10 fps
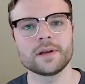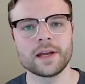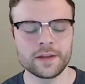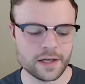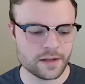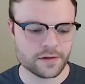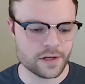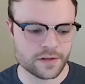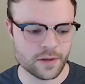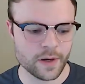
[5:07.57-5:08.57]
And then there's
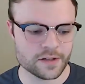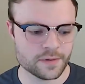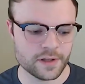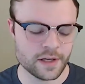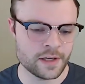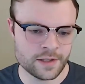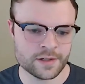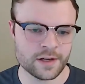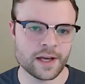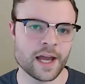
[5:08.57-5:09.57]
also the possibility that he's
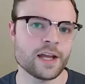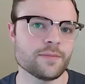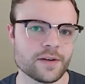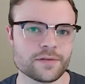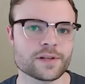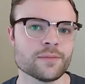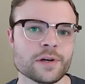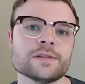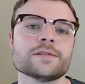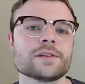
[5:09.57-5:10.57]
just going to hang me for some
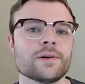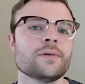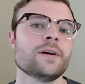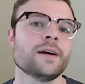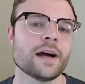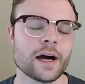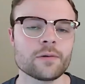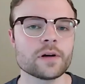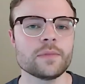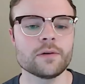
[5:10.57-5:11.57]
reason. So I don't
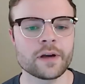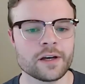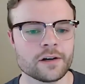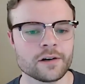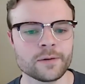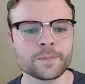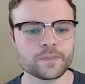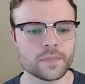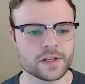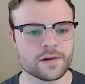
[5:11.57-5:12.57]
want to meet Rand at all,
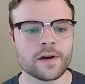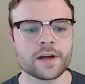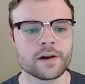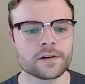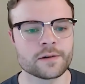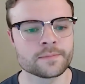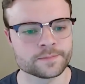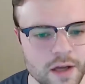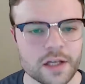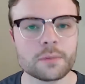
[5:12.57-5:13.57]
but he's a great character.
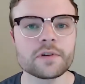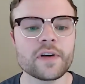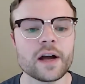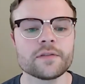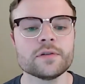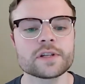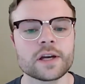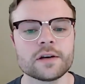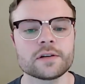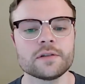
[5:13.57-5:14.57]
Number five, who's a
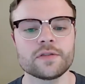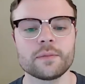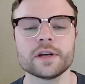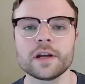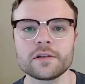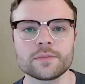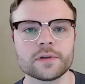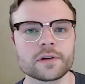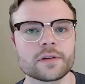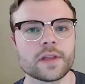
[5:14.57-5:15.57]
character from another
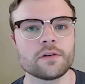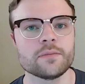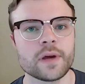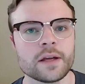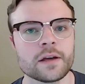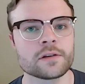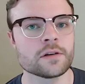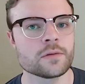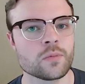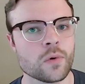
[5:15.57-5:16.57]
book that would make a
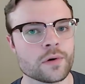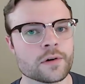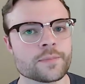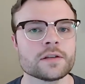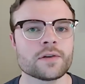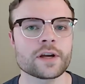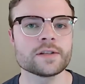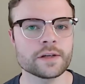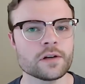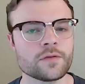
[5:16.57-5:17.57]
good warder? So I
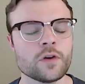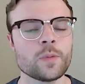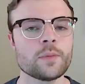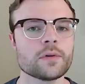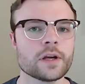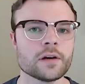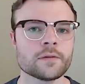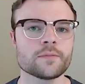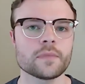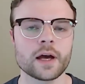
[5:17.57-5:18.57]
considered a few people
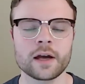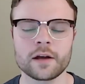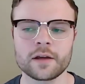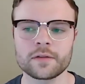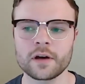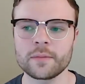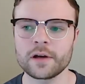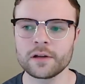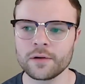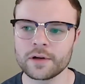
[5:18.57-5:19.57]
here. I thought
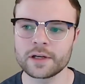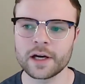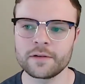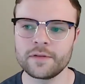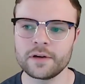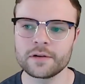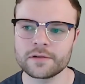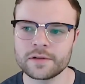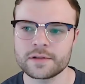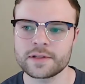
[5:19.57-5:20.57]
about Logen Nine Fingers
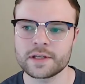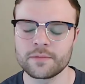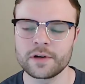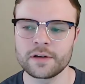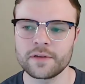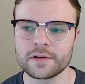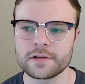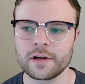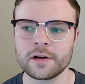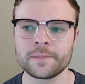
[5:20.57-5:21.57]
since I'm reading First
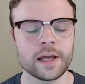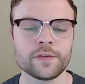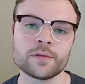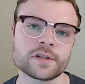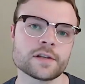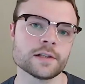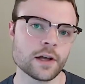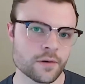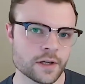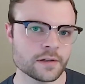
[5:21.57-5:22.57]
Law. If it was just
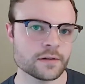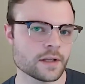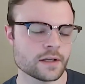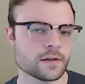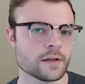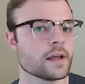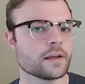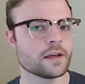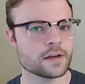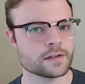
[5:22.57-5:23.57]
Logen, then
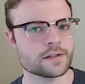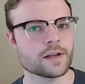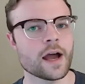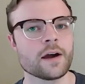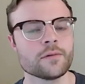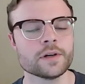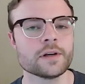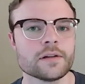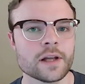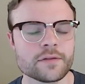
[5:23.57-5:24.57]
yes, I
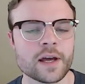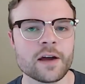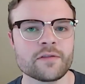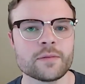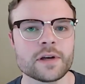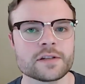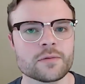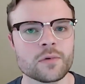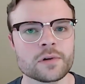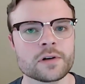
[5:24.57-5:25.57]
would love to have him as a
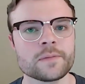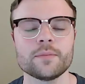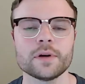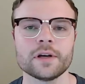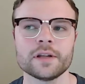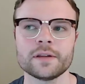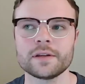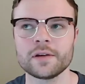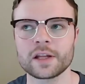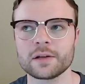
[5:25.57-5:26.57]
warder, but
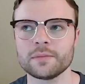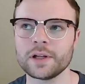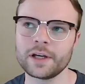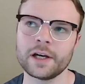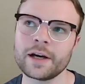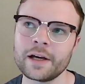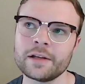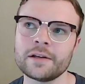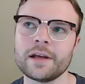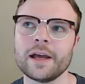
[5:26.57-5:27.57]
you got the Bloody
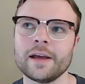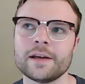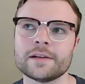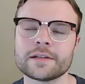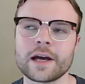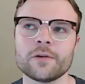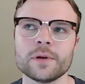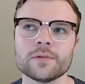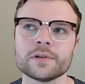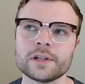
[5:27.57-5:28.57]
Nine, and I would be
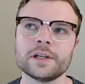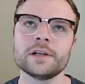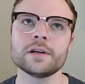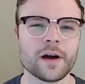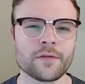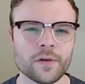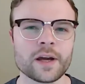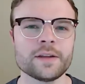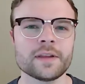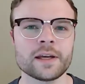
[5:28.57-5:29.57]
really
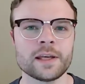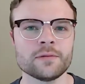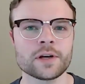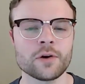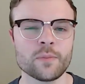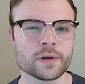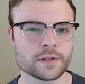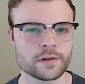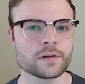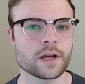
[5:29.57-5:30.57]
afraid that he would go
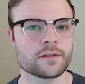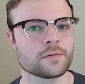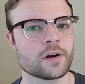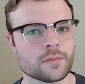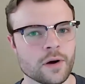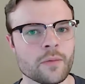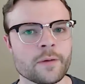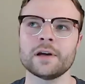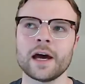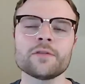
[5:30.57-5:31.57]
berserk at the wrong moment.
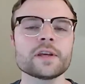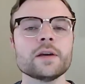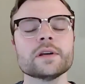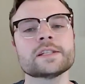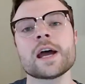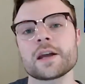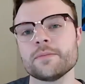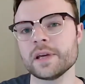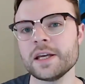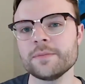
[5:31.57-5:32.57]
I don't think he would attack
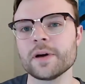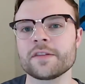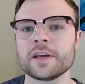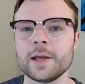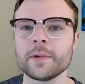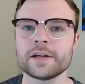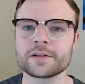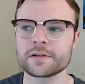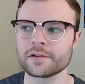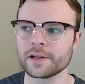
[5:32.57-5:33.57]
me, but I think he might just
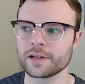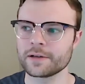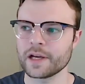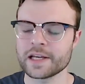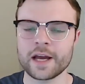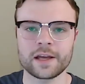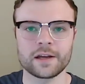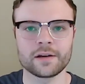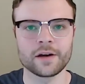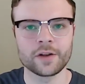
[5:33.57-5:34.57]
start like
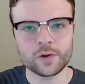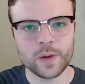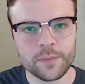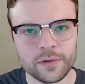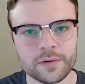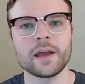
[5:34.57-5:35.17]
attacking other people.